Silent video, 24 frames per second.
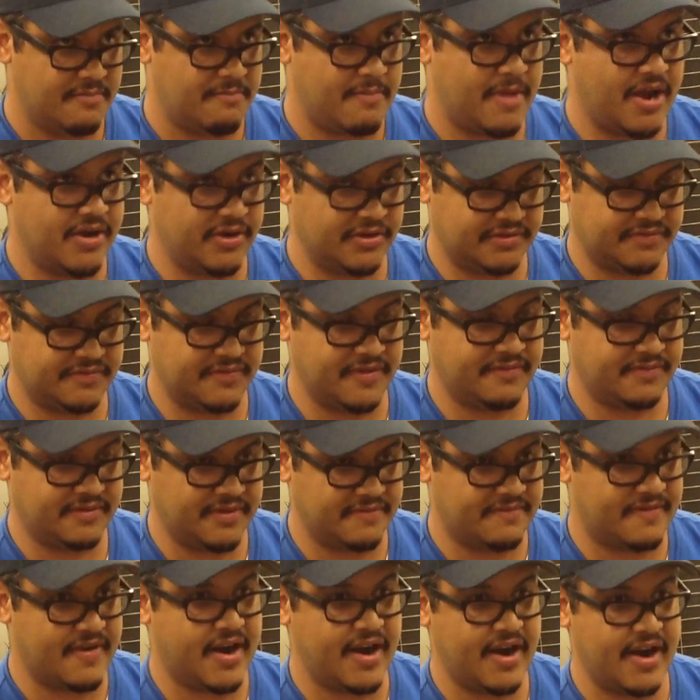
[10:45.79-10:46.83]
minus 50
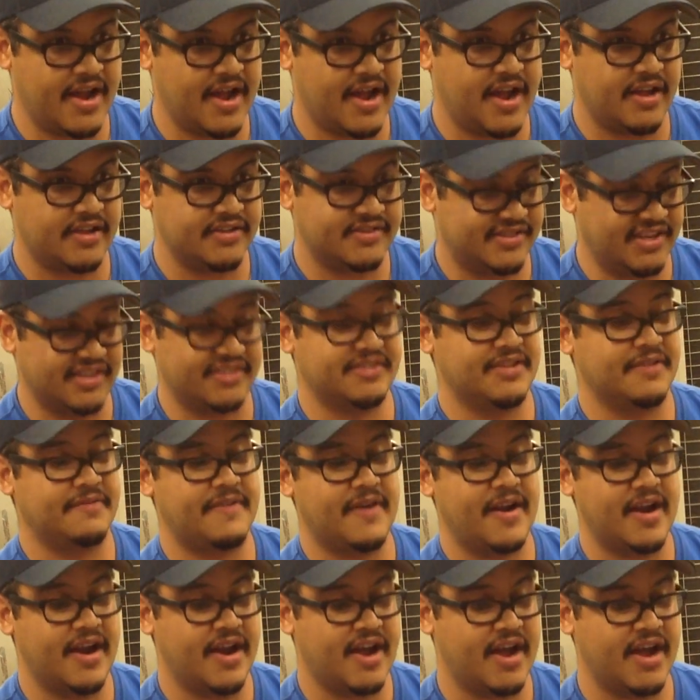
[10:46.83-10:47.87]
Fahrenheit, 60
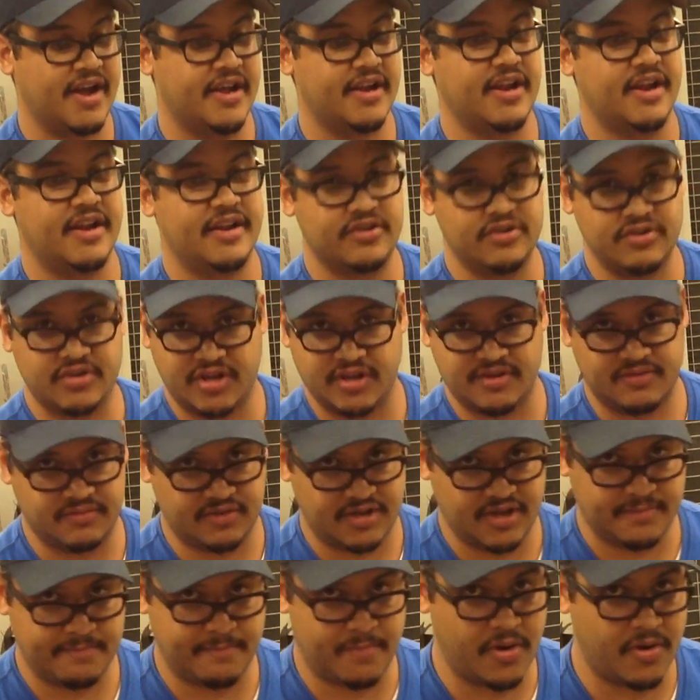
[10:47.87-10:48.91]
Fahrenheit, and you can
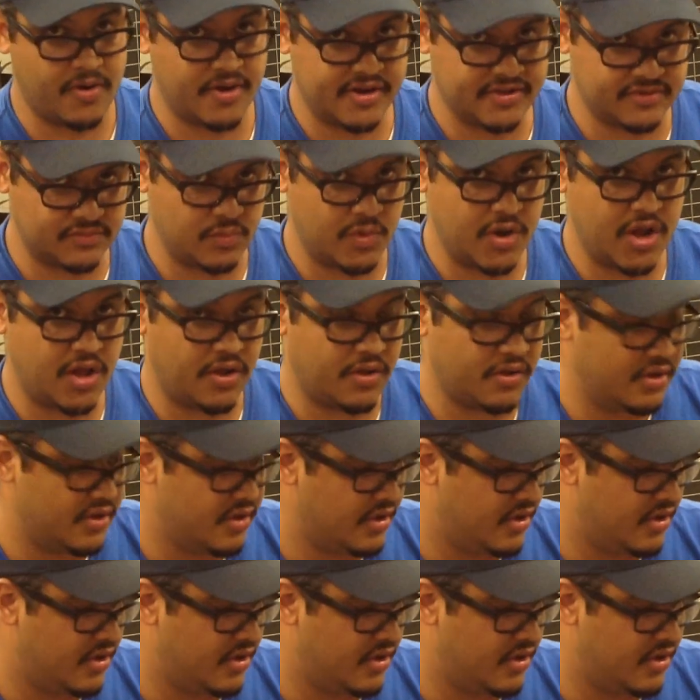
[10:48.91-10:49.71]
get burned as well.